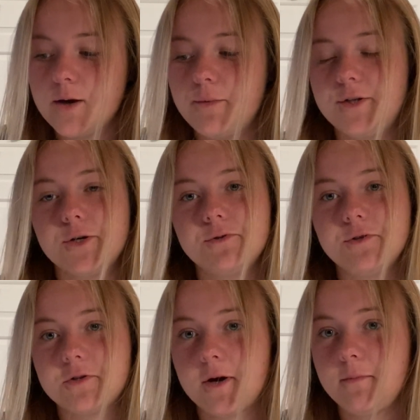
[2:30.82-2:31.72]
We chose this
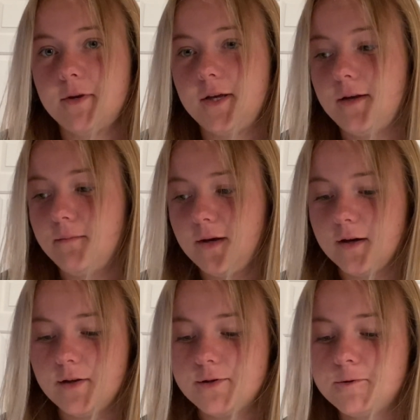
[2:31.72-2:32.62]
company
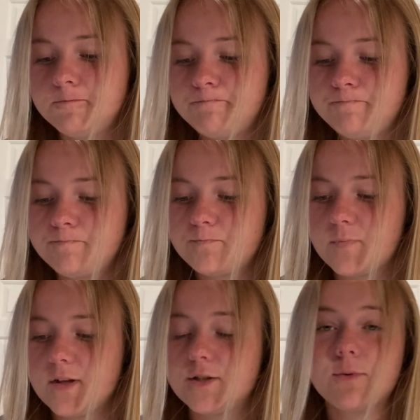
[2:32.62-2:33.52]
because
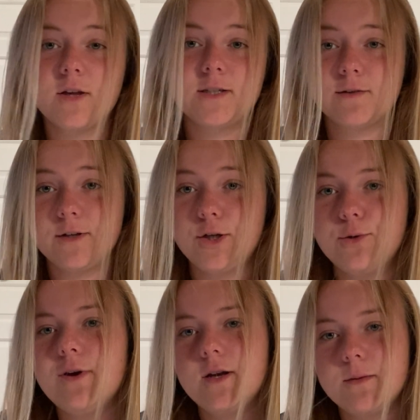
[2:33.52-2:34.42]
it's a relatively
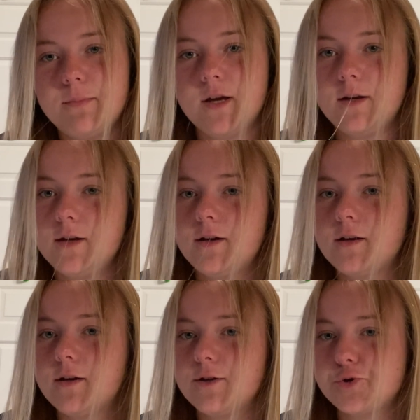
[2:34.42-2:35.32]
new independent
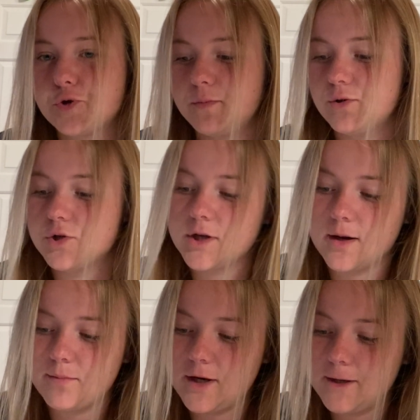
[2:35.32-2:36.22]
distribution
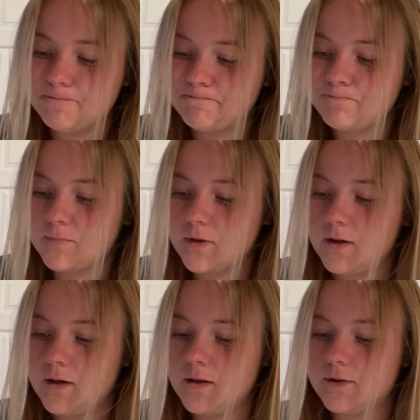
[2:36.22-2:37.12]
company,
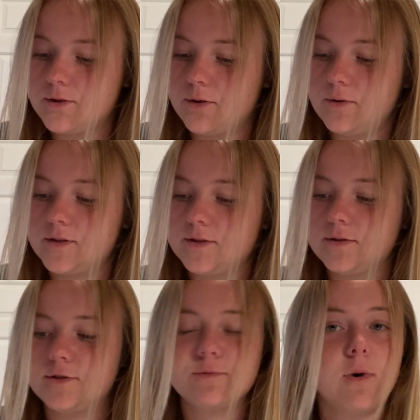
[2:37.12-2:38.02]
so it's
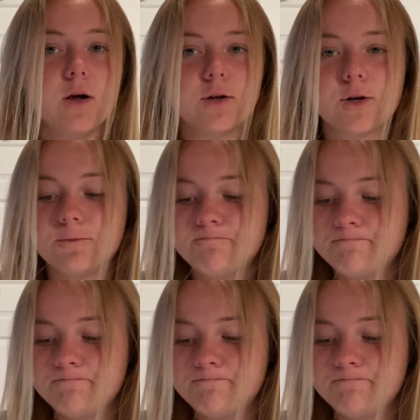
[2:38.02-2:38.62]
smaller,